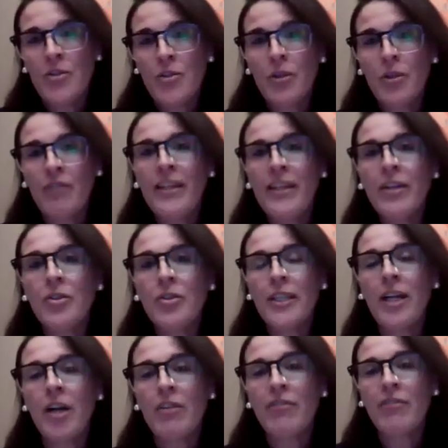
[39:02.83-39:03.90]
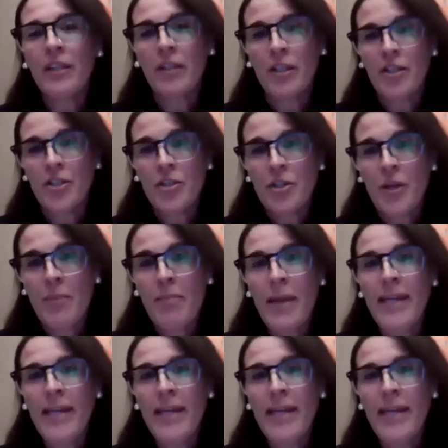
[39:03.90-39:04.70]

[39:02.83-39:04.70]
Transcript: So the vehicles in our village,